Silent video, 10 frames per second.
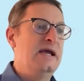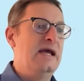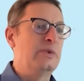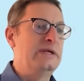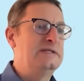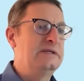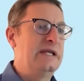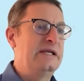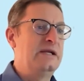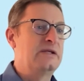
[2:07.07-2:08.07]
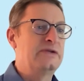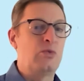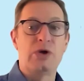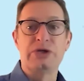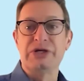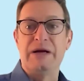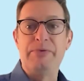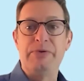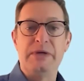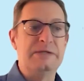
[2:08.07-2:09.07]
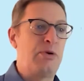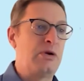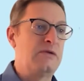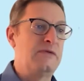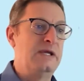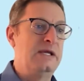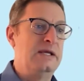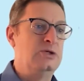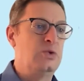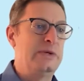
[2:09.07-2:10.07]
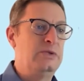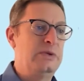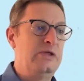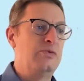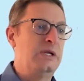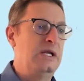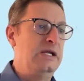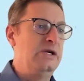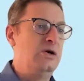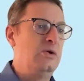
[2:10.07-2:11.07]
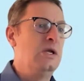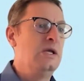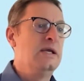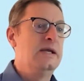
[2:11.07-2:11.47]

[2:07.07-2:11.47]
and recently conducted a workshop as part of the 2023 EO